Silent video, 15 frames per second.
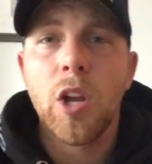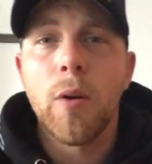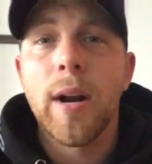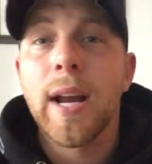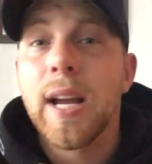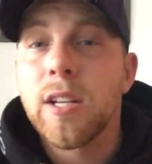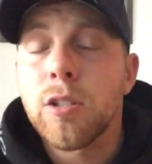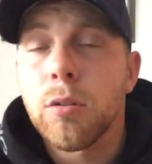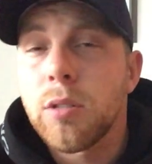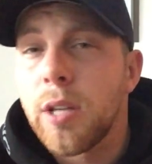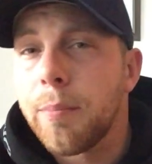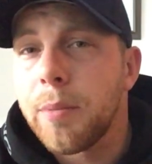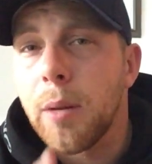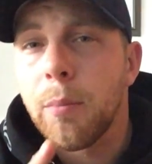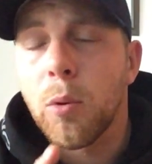Alright guys, so
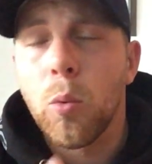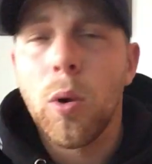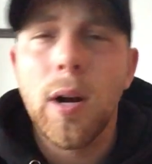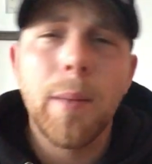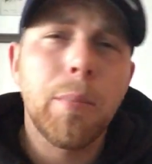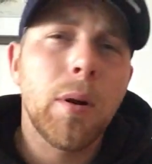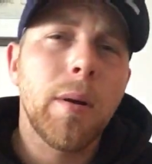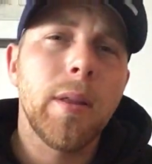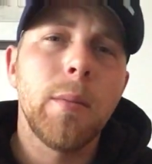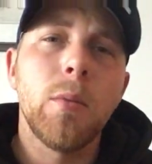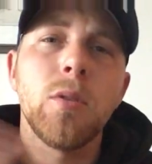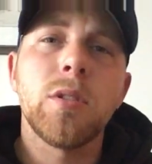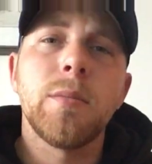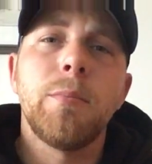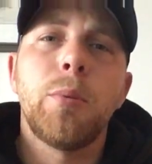tip number one, and probably the
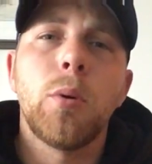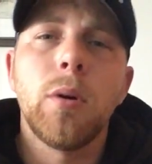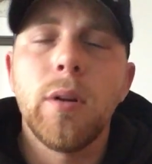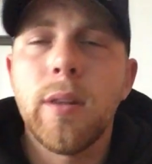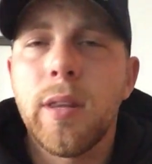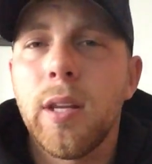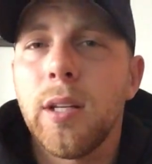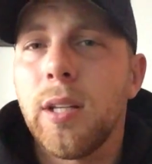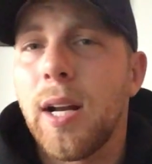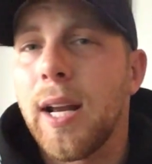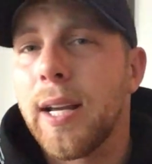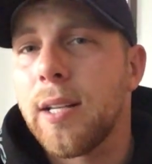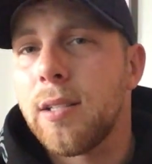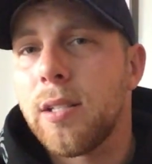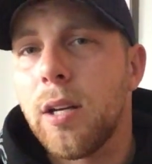most important thing that I
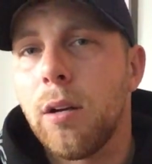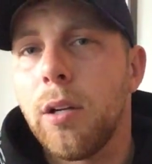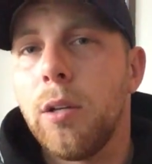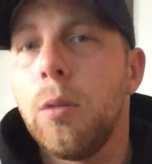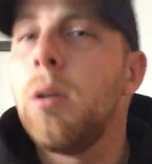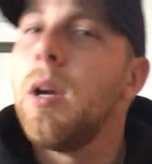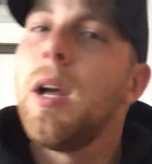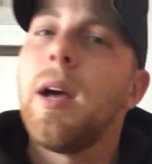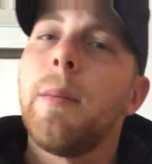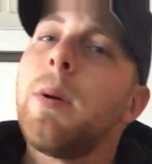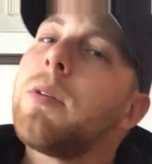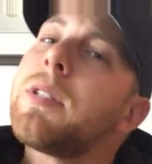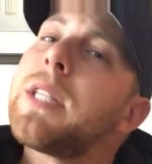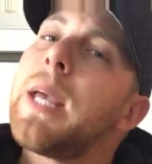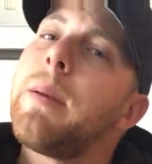can tell you
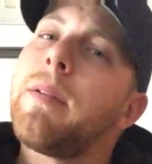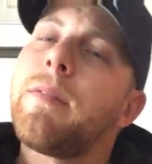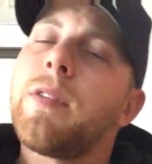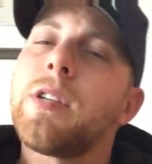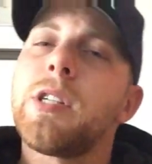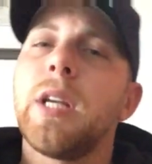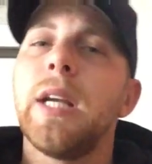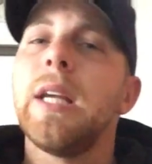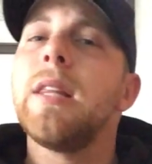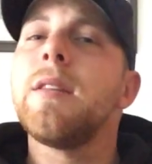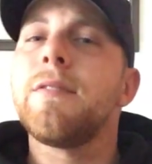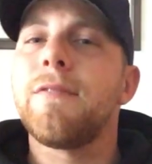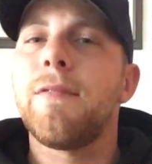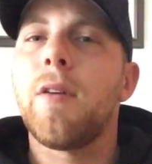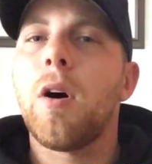about salmon fishing in the
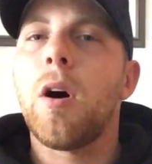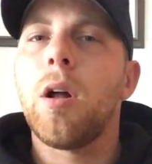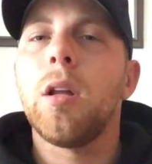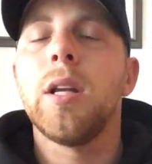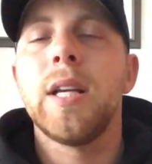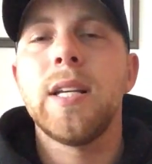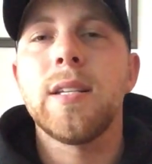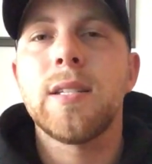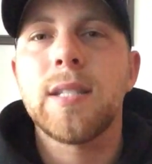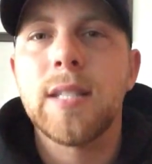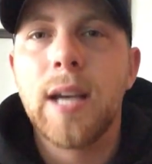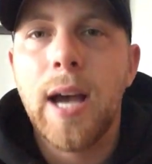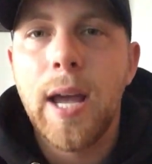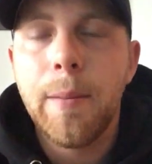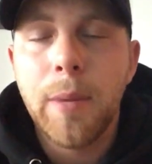fall, is
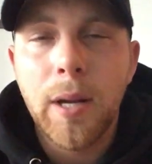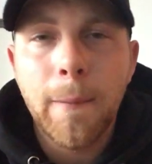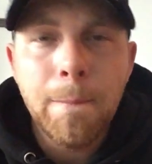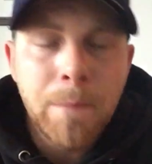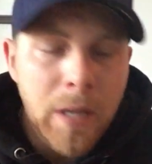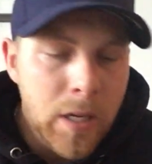timing.